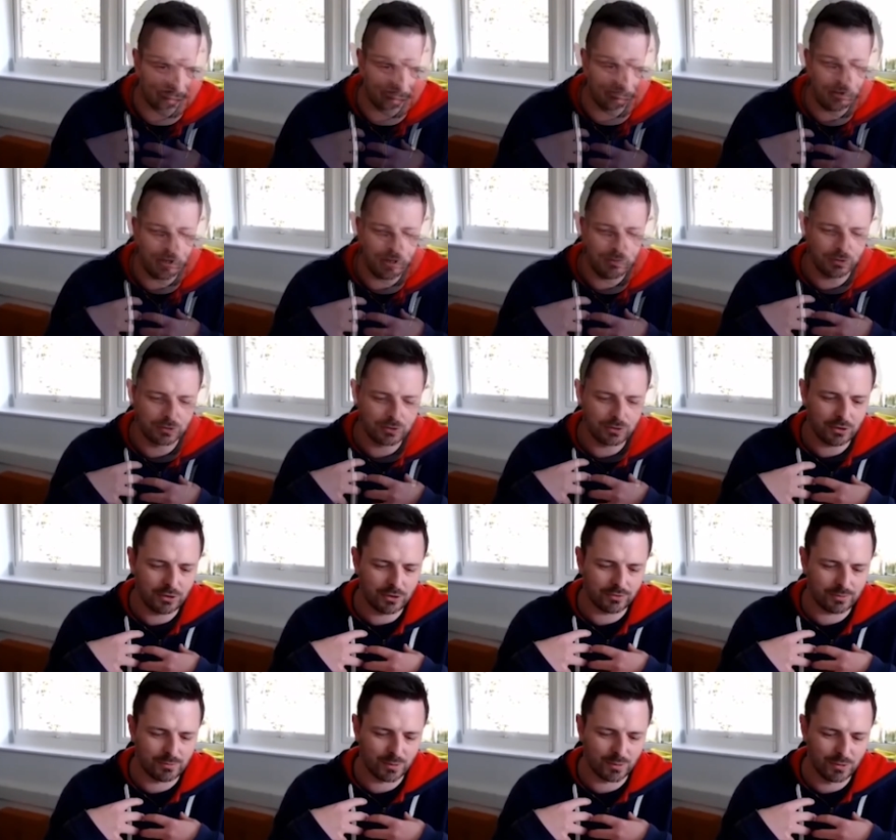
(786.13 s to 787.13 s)
People
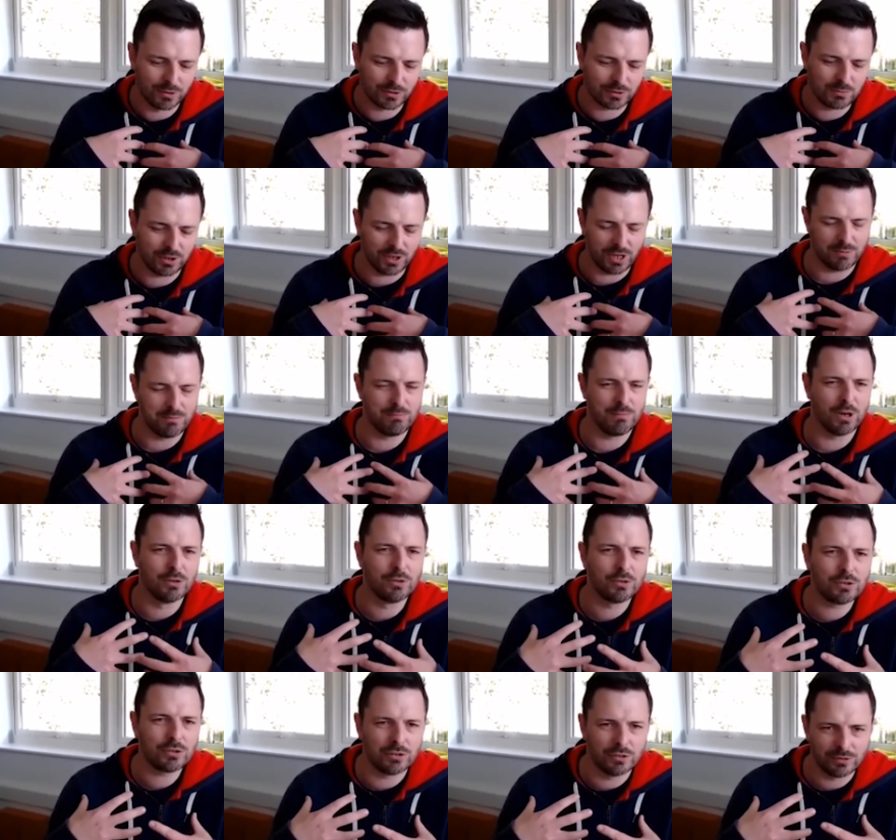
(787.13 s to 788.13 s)
talk from a much more
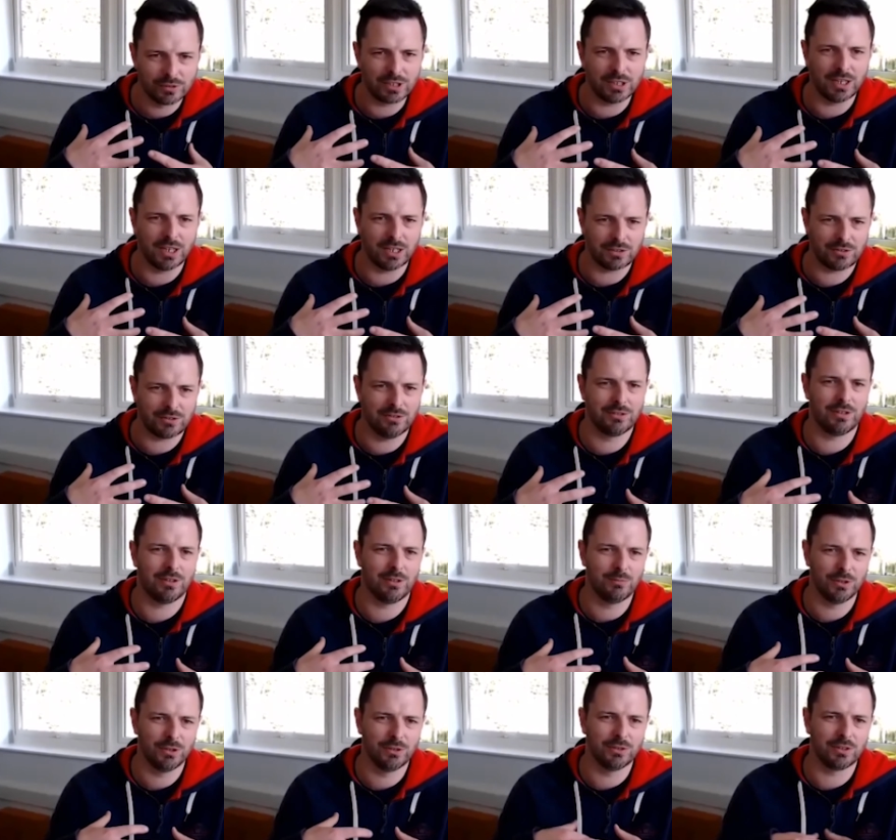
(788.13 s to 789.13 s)
emotional connection to the
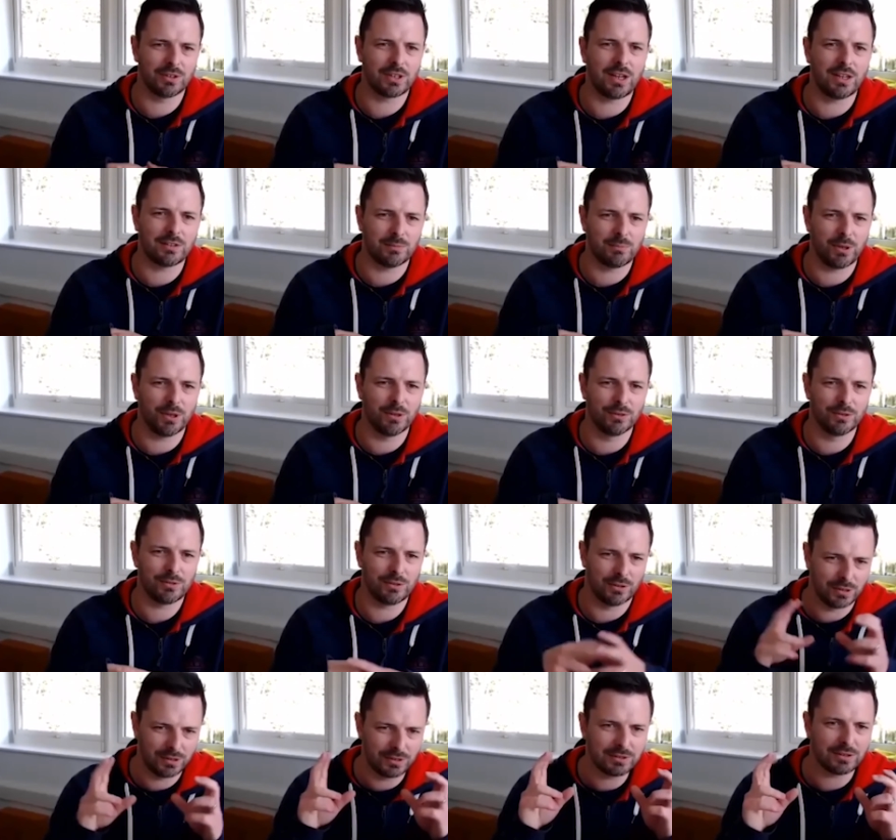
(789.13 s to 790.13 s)
music as opposed
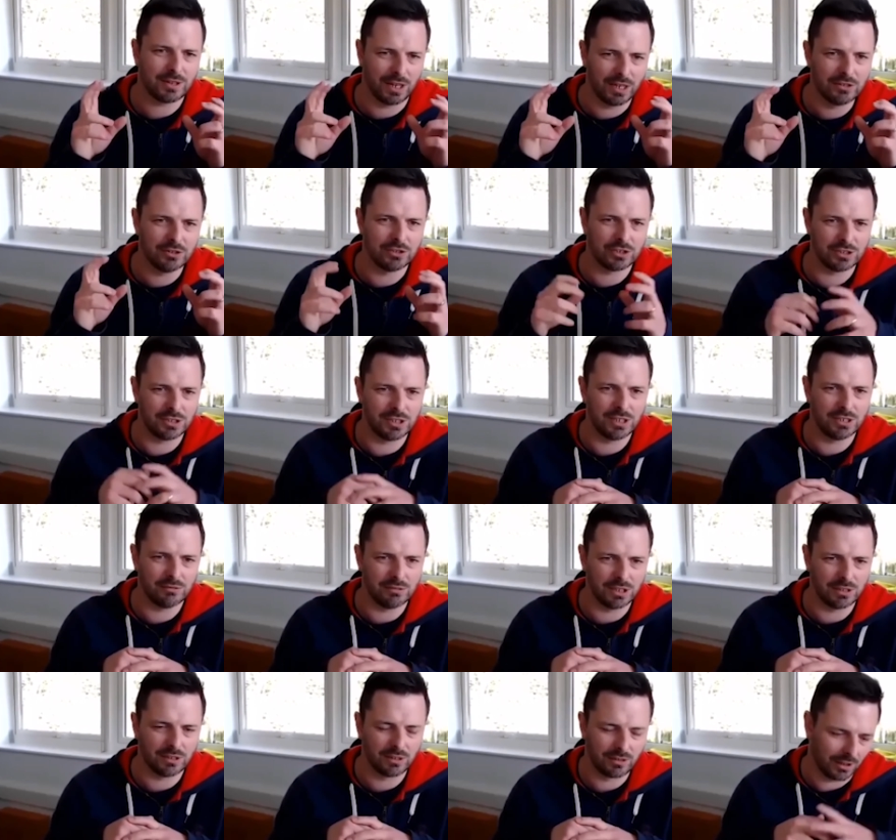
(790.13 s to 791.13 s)
to this
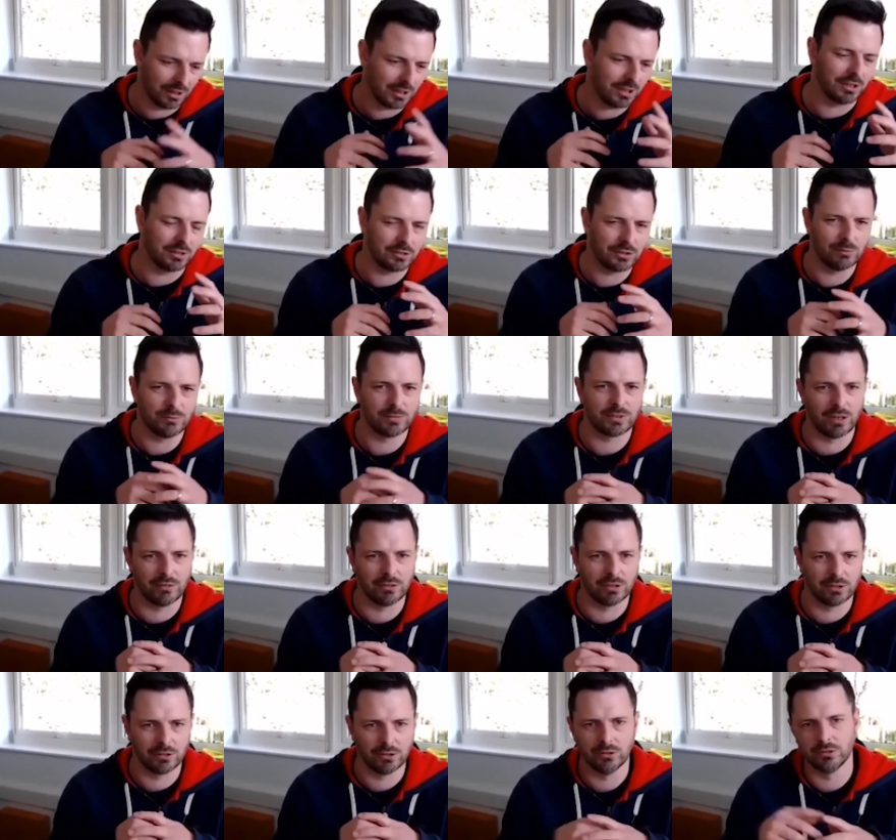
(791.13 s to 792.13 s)
engineering, the kick drum
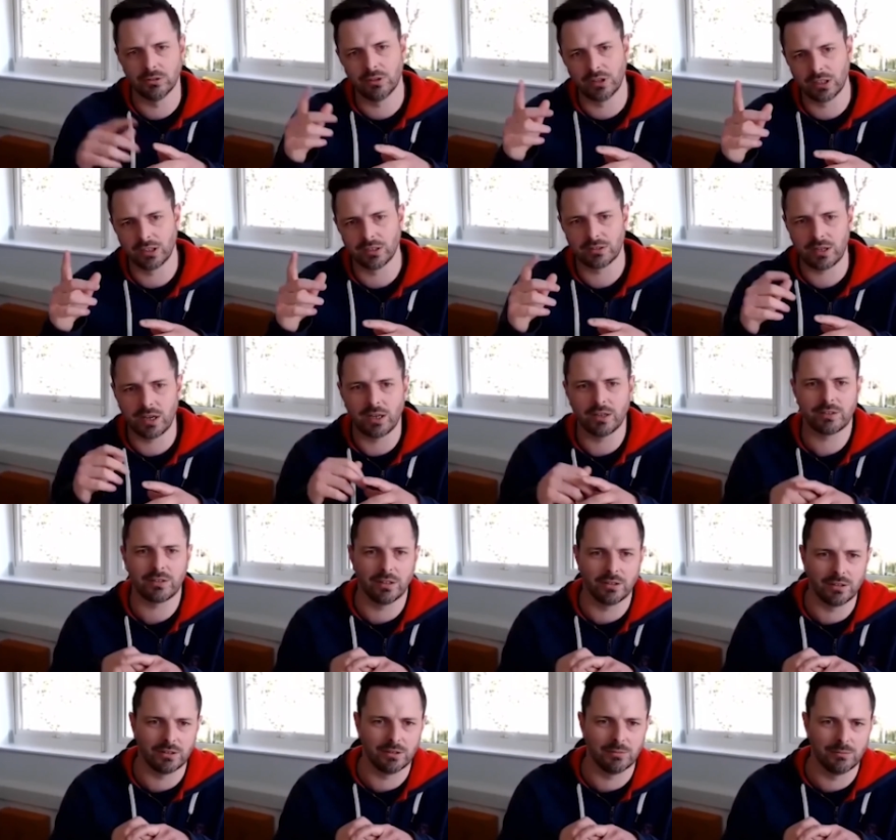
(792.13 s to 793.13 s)
sounded good, the guitar
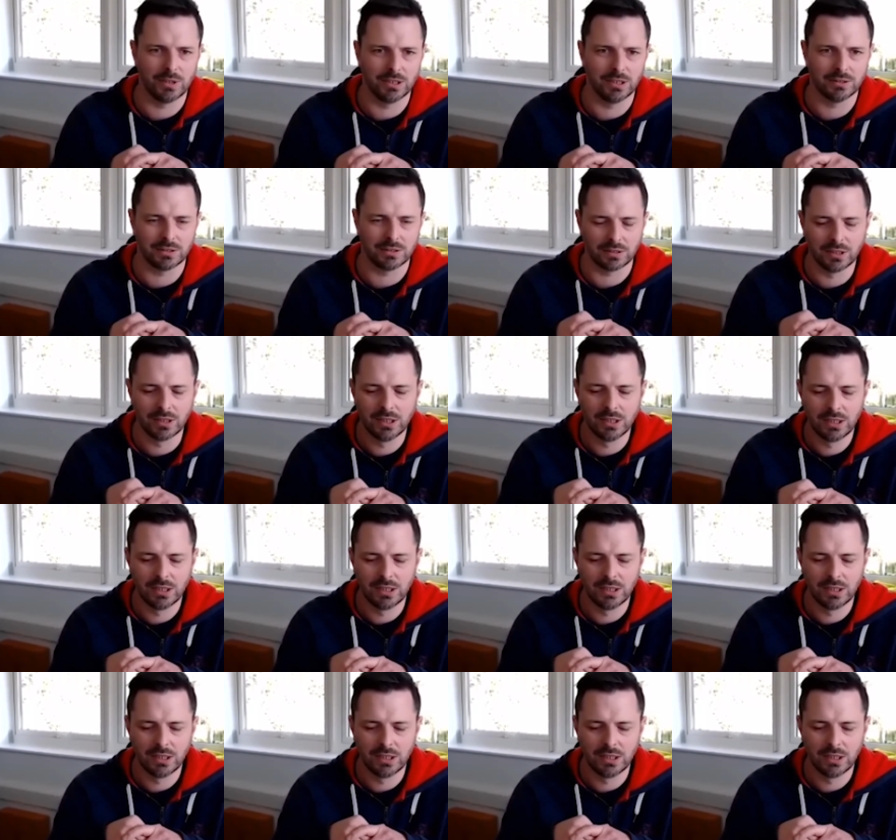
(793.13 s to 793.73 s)
sounded amazing.